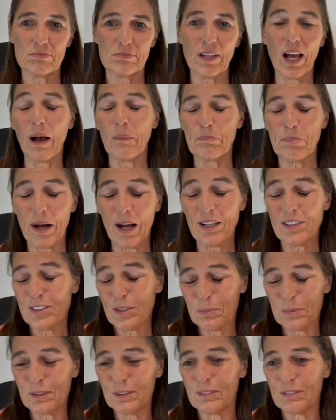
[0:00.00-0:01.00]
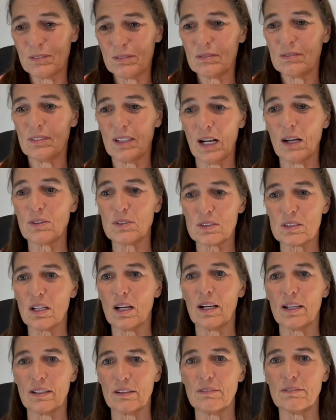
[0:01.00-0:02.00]
not possible
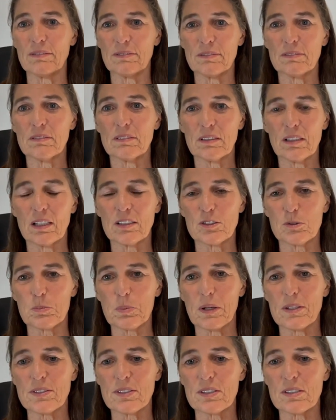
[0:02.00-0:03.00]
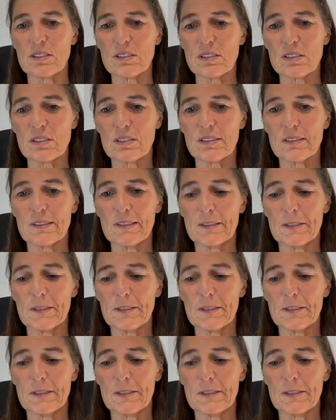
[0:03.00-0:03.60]
outside of God's presence.